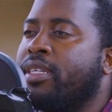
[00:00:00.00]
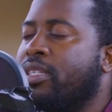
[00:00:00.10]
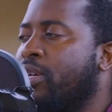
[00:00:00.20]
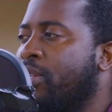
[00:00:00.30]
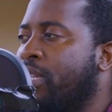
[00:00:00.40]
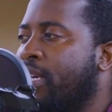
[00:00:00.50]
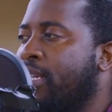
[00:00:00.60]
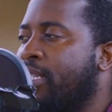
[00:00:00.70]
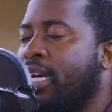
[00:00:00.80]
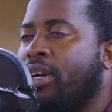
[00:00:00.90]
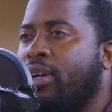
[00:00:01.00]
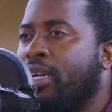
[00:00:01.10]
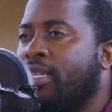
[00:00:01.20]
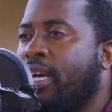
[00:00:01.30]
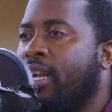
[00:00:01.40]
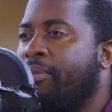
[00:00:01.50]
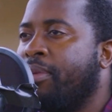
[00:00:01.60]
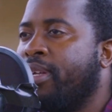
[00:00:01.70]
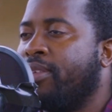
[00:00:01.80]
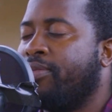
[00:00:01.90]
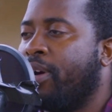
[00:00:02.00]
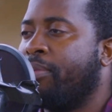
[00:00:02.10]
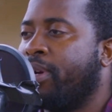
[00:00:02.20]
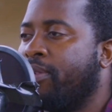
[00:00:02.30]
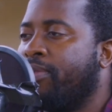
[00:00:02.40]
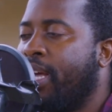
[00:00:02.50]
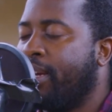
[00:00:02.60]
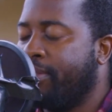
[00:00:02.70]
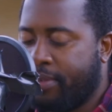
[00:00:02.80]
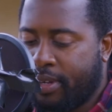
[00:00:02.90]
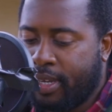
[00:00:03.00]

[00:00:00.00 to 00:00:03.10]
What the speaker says: It's called The Dichotic Dilemma, The Fabric of Life.